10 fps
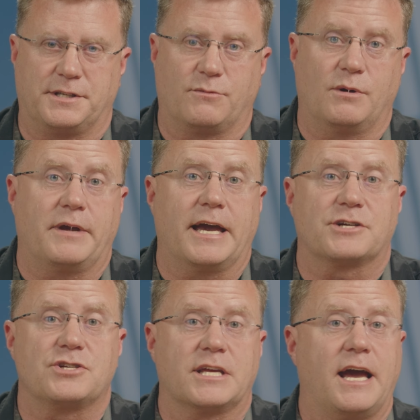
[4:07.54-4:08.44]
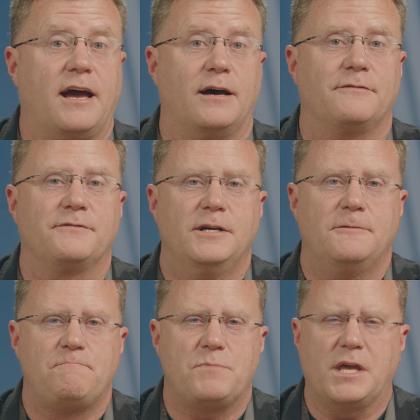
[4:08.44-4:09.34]
that we may actually have
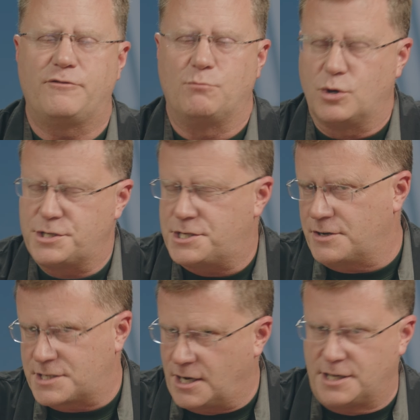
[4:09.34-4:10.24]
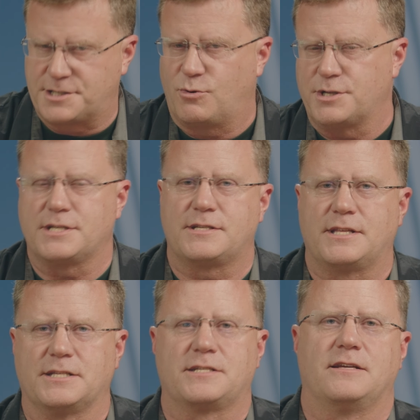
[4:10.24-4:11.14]
even more serious consequences
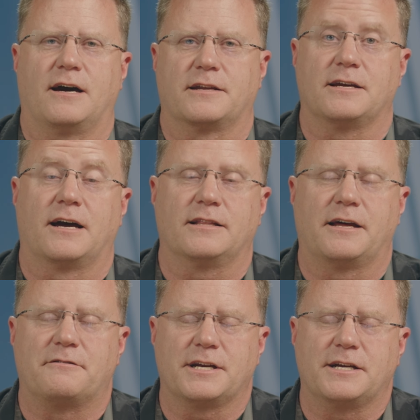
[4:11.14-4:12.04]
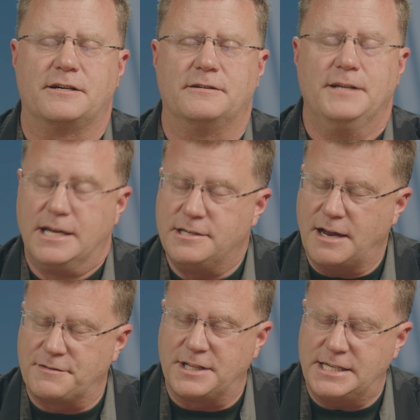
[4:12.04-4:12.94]
than this naughty letter right here.
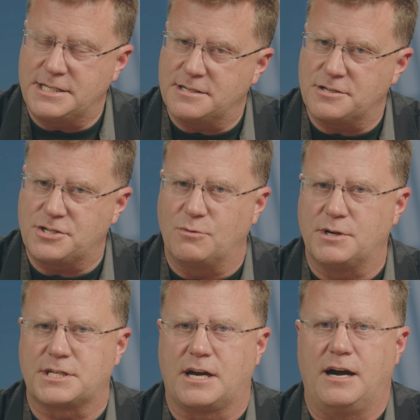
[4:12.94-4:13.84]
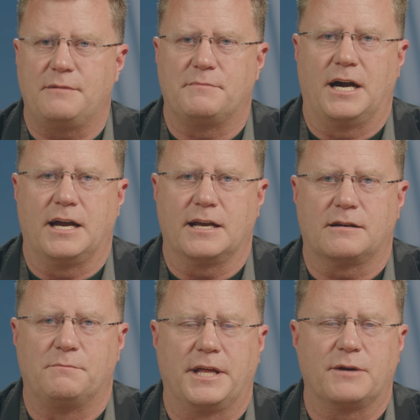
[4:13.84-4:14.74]
Nevertheless, she was caught. My
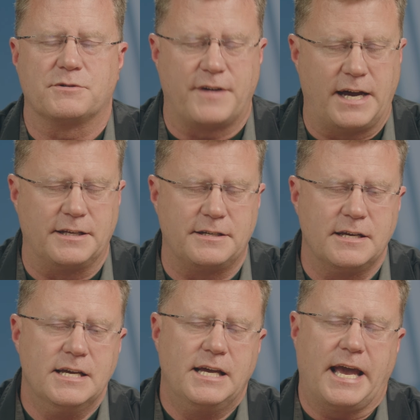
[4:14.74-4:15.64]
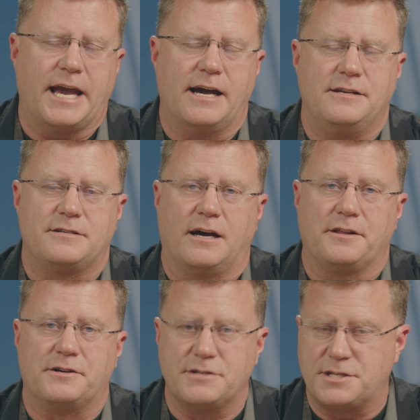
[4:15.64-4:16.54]
complaint was valid, and
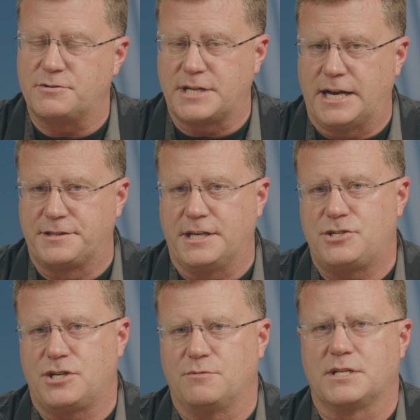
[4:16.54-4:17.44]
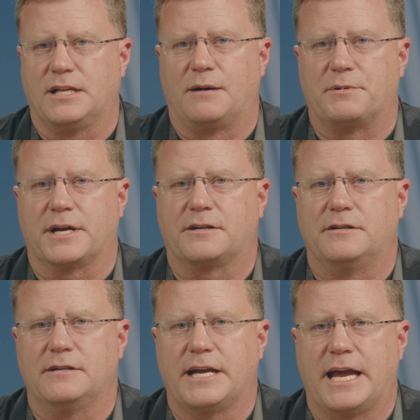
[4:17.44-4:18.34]
there is no doubt that she was a
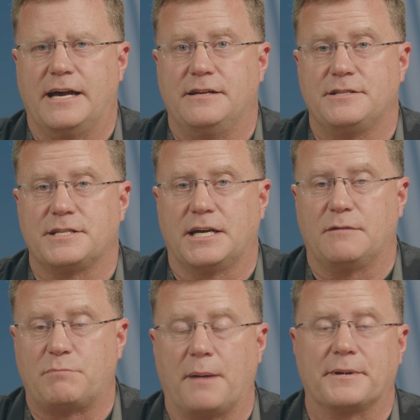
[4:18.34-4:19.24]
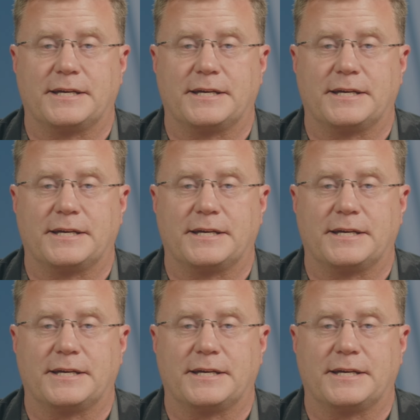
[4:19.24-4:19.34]
lawbreaker and probably